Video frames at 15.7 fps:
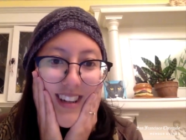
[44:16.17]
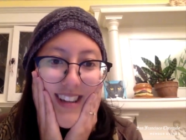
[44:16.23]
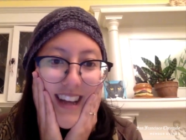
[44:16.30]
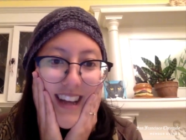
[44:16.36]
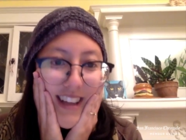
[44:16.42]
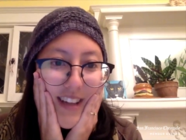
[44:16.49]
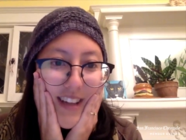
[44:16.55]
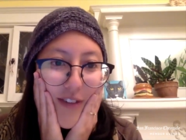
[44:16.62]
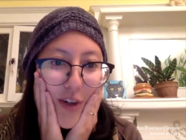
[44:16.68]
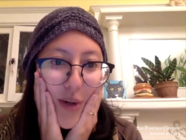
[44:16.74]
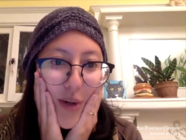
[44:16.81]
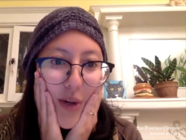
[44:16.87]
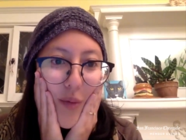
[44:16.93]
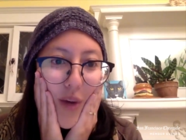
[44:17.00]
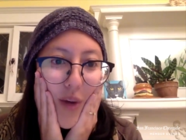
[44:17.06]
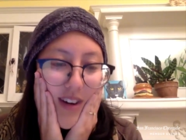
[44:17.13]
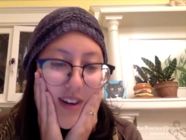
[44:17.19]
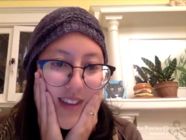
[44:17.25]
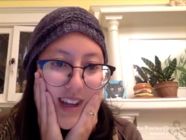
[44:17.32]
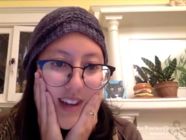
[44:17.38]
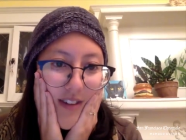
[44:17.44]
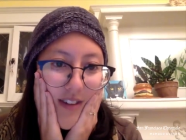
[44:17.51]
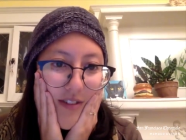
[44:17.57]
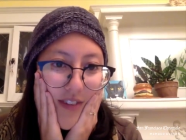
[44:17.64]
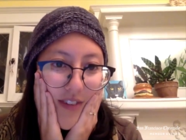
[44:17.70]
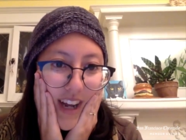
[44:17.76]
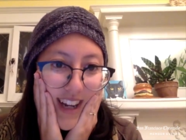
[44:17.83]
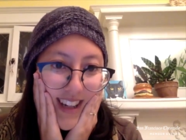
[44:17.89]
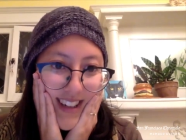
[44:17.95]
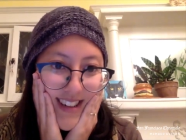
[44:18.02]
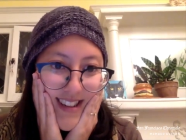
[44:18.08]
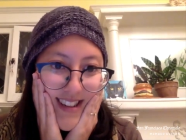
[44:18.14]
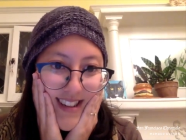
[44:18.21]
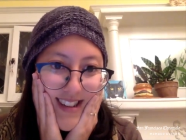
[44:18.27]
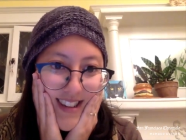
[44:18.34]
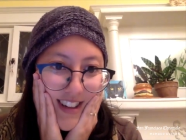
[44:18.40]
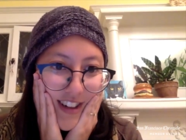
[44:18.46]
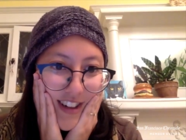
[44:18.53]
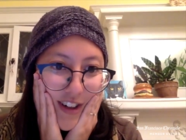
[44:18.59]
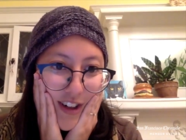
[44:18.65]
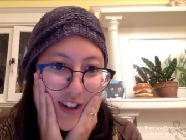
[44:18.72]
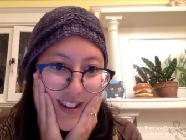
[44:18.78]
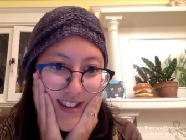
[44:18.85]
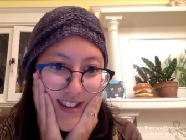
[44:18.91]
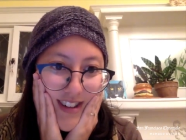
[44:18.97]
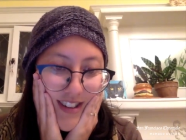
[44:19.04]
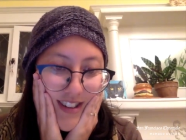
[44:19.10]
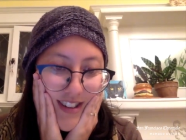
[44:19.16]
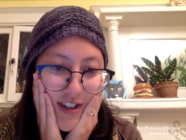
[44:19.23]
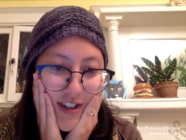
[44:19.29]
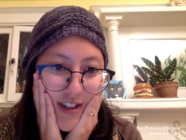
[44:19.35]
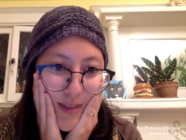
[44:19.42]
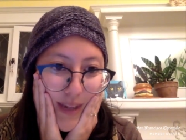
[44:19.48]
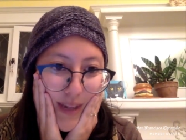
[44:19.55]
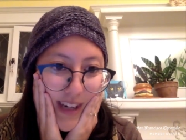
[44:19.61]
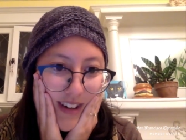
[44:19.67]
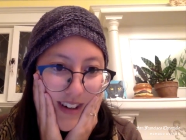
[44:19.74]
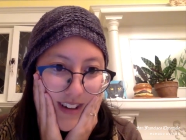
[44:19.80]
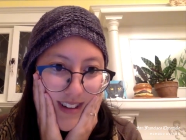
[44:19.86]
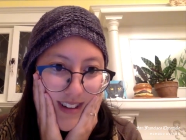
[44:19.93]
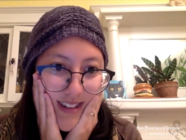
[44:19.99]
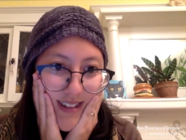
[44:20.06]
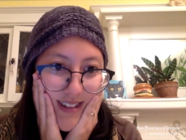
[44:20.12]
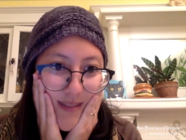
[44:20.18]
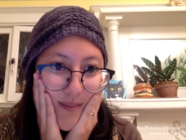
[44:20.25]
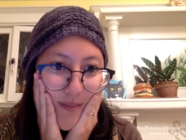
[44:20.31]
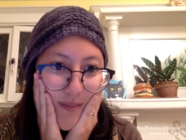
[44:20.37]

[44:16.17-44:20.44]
tell everyone where they can find your delicious baked goods.